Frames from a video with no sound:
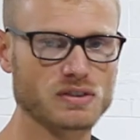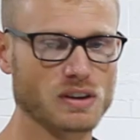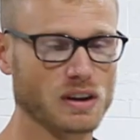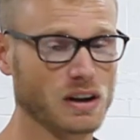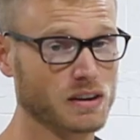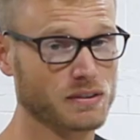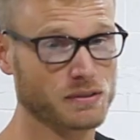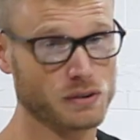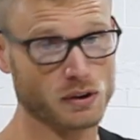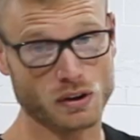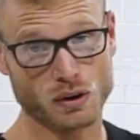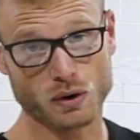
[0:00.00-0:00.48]

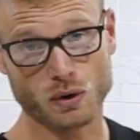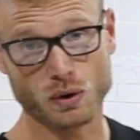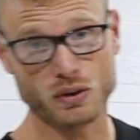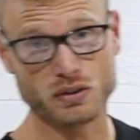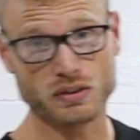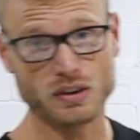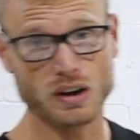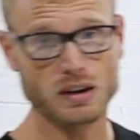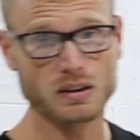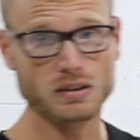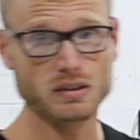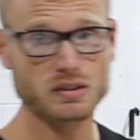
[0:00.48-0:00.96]
for the
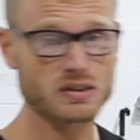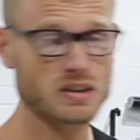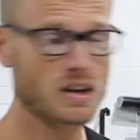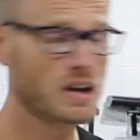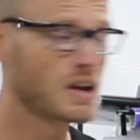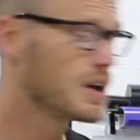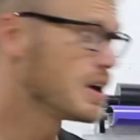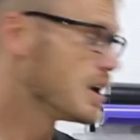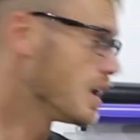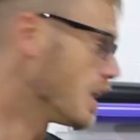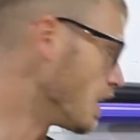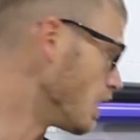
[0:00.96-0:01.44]
horizontals
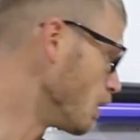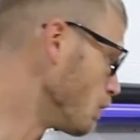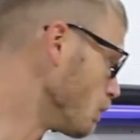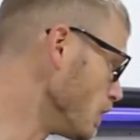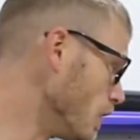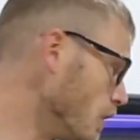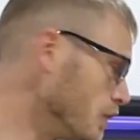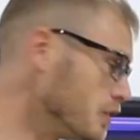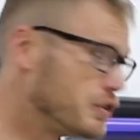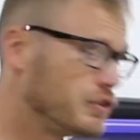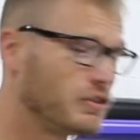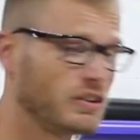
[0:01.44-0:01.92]

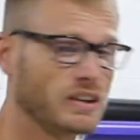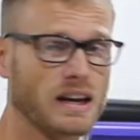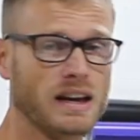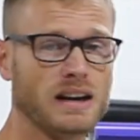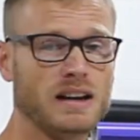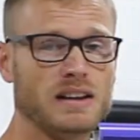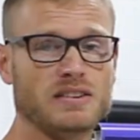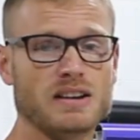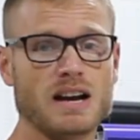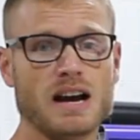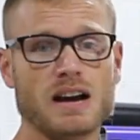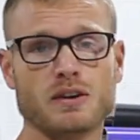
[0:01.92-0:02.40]
without using
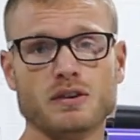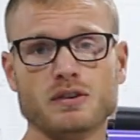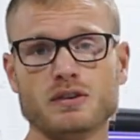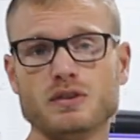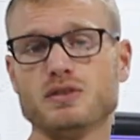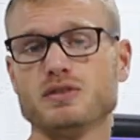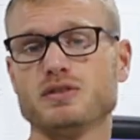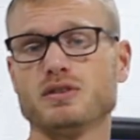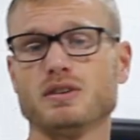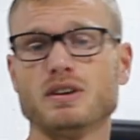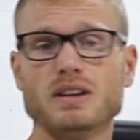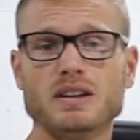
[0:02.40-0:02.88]
any tack
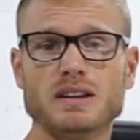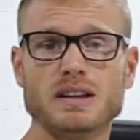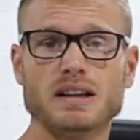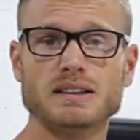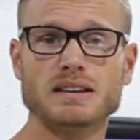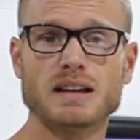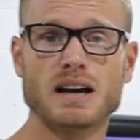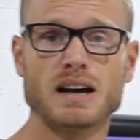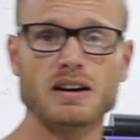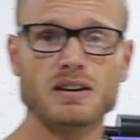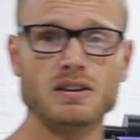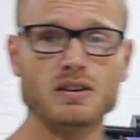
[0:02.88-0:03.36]
reducer or anything like
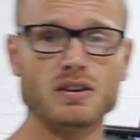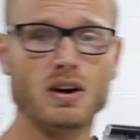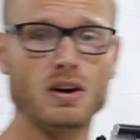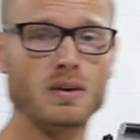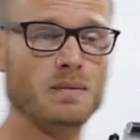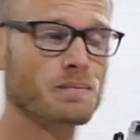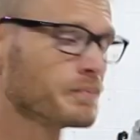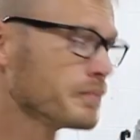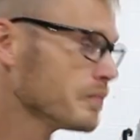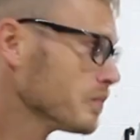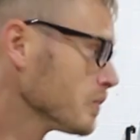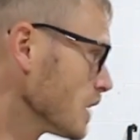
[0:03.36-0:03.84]
that at all.
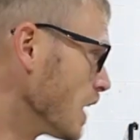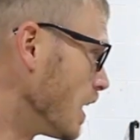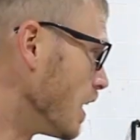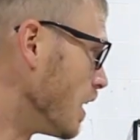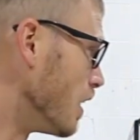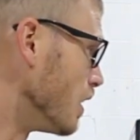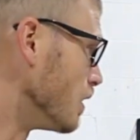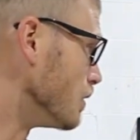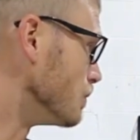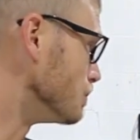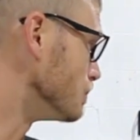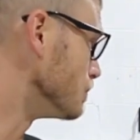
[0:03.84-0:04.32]

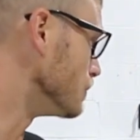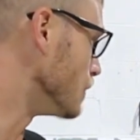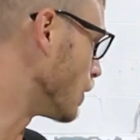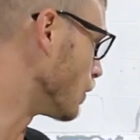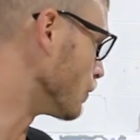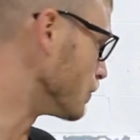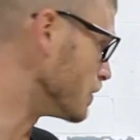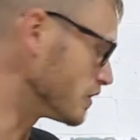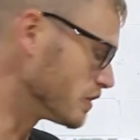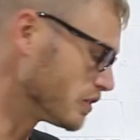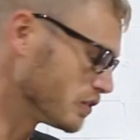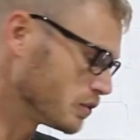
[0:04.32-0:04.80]
You
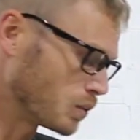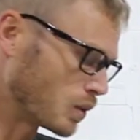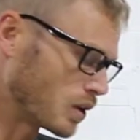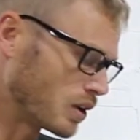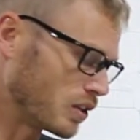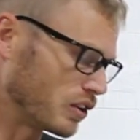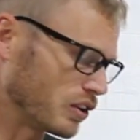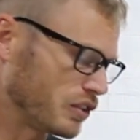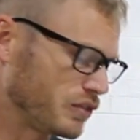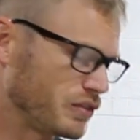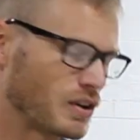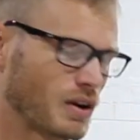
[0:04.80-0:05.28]
know, this is one
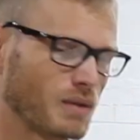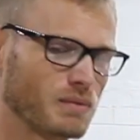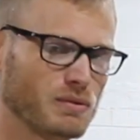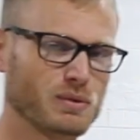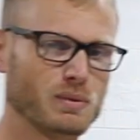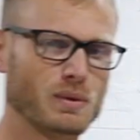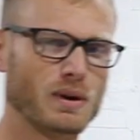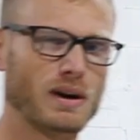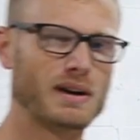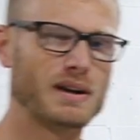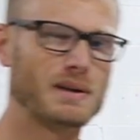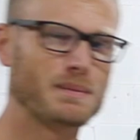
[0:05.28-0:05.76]
of those films
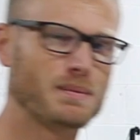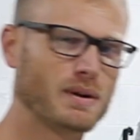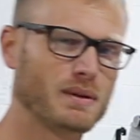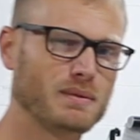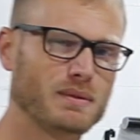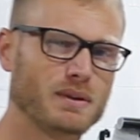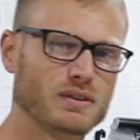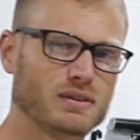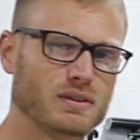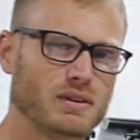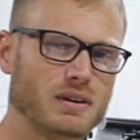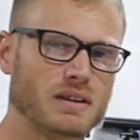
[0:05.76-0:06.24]
where you pretty
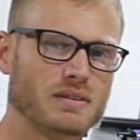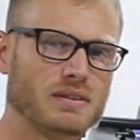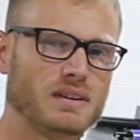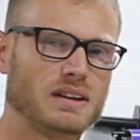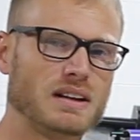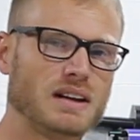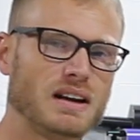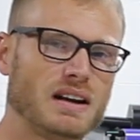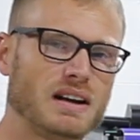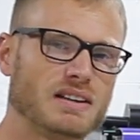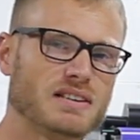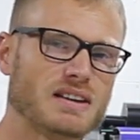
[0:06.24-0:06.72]
much don't even
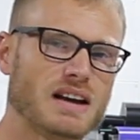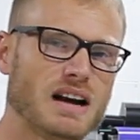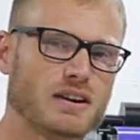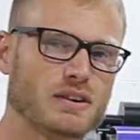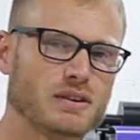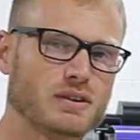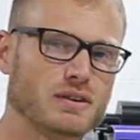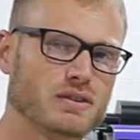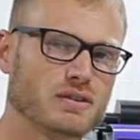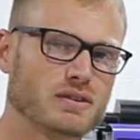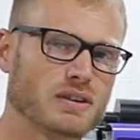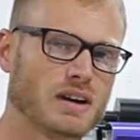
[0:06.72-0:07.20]
need any tack
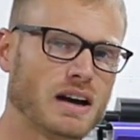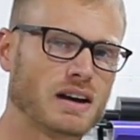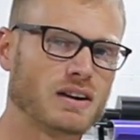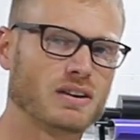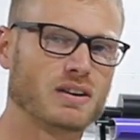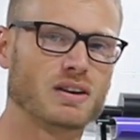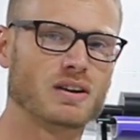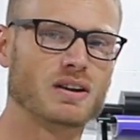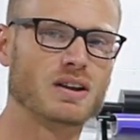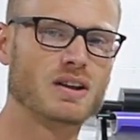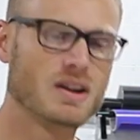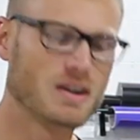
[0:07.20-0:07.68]
reducer at
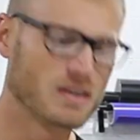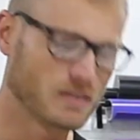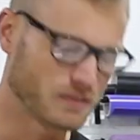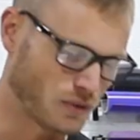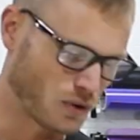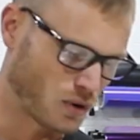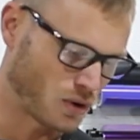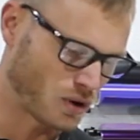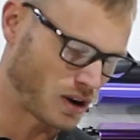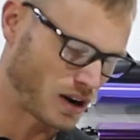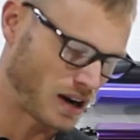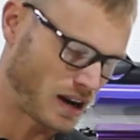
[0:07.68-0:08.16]
all
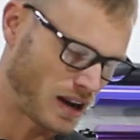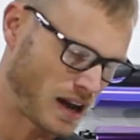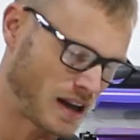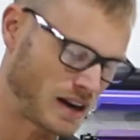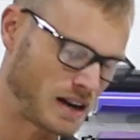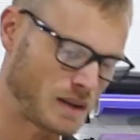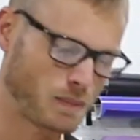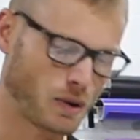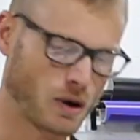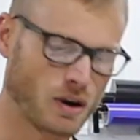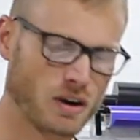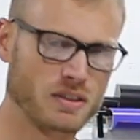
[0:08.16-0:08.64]
for
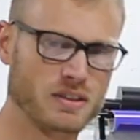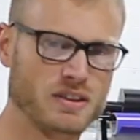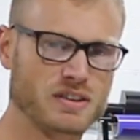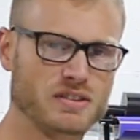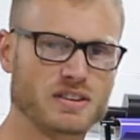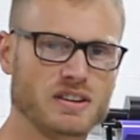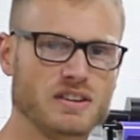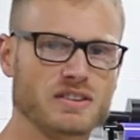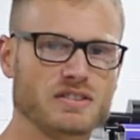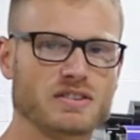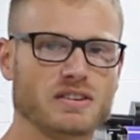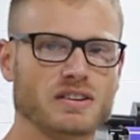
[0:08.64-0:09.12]
any part of
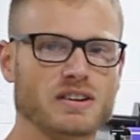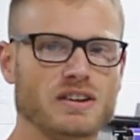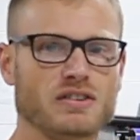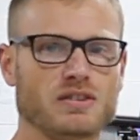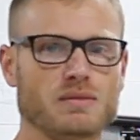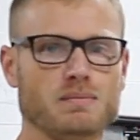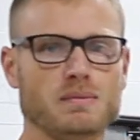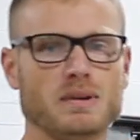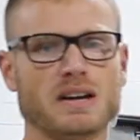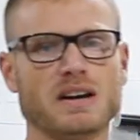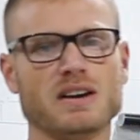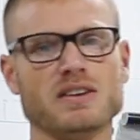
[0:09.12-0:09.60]
this
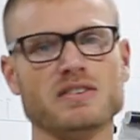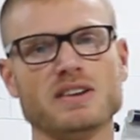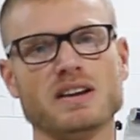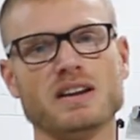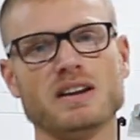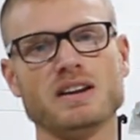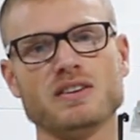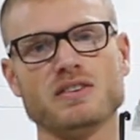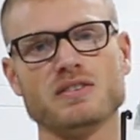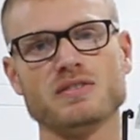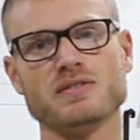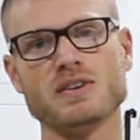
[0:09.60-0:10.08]
installation because
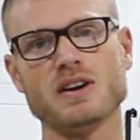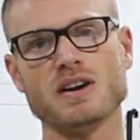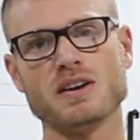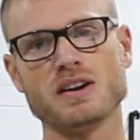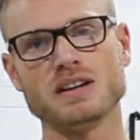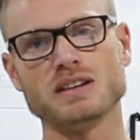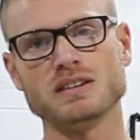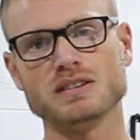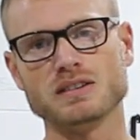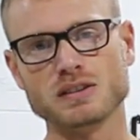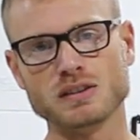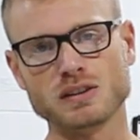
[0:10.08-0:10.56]
it is
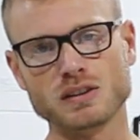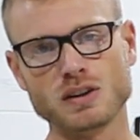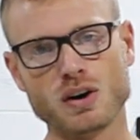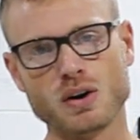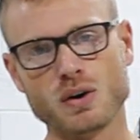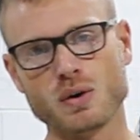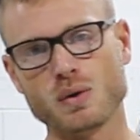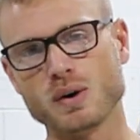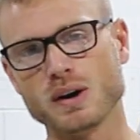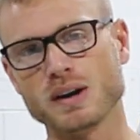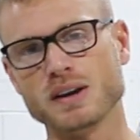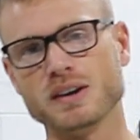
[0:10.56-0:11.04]
very
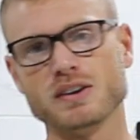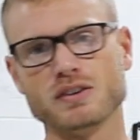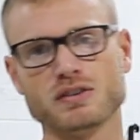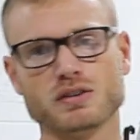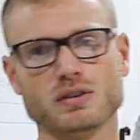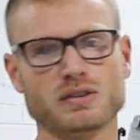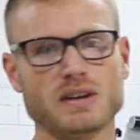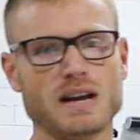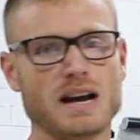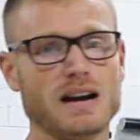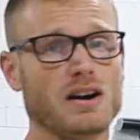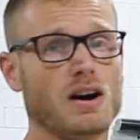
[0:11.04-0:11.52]
low
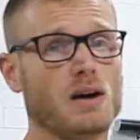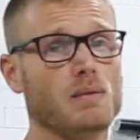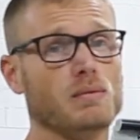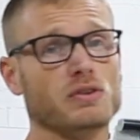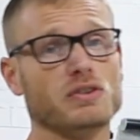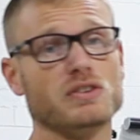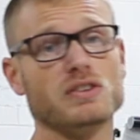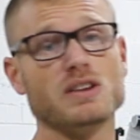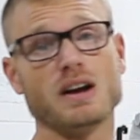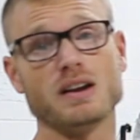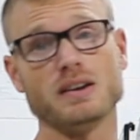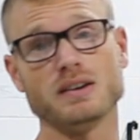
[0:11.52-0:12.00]
initial tack,
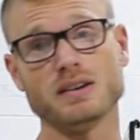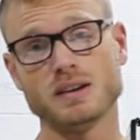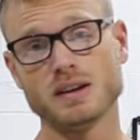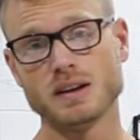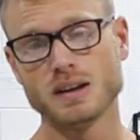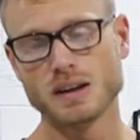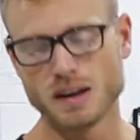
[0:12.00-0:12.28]
almost none,